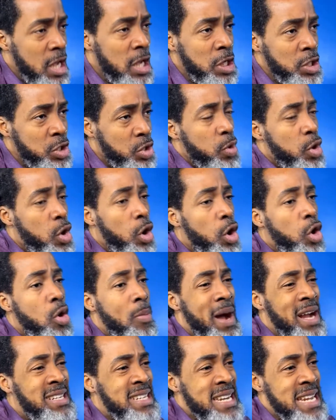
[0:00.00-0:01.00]
So we're going to go
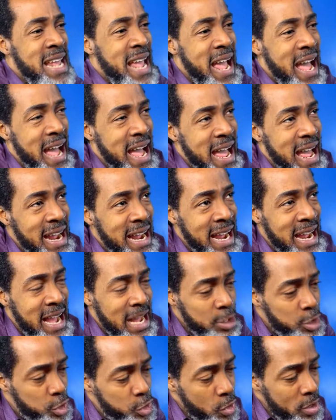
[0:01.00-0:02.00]
back to the
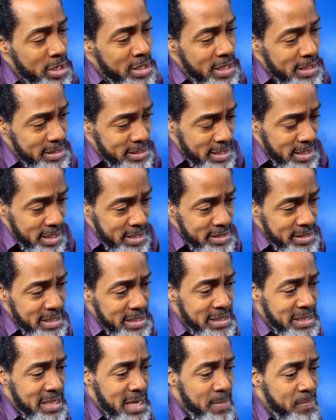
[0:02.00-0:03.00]
gastrointestinal
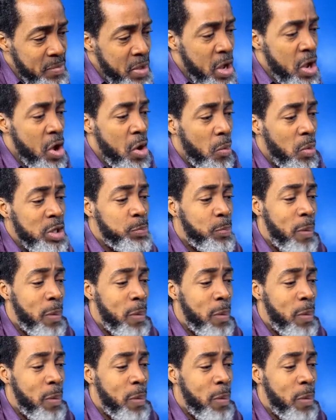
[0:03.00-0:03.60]
system, which